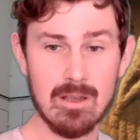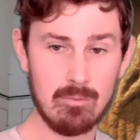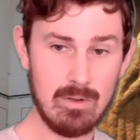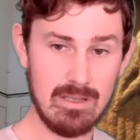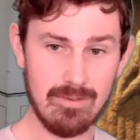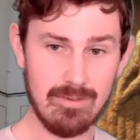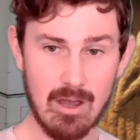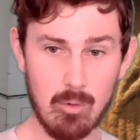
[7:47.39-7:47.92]

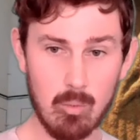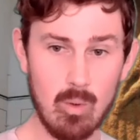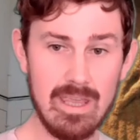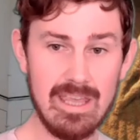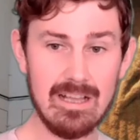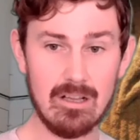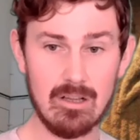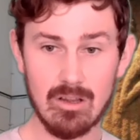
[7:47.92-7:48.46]
with a
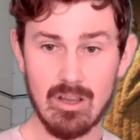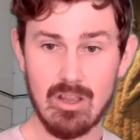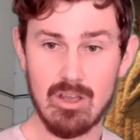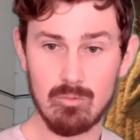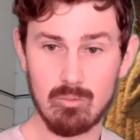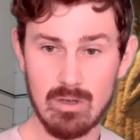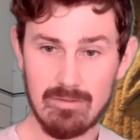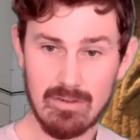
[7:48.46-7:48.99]
wheel
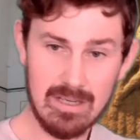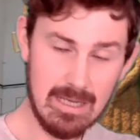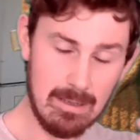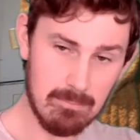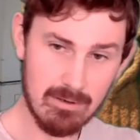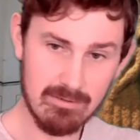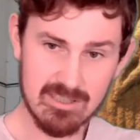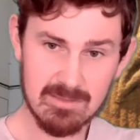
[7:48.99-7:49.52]
with a
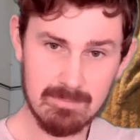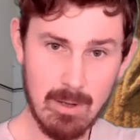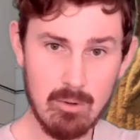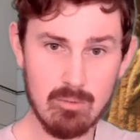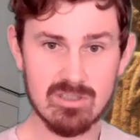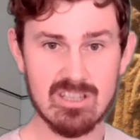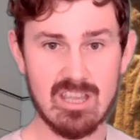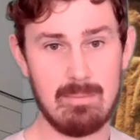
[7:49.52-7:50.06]
number of
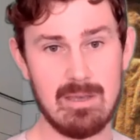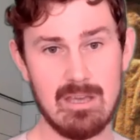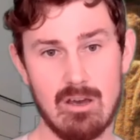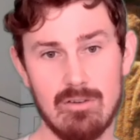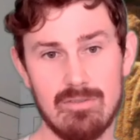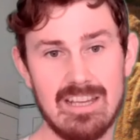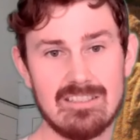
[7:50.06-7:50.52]
spokes coming off.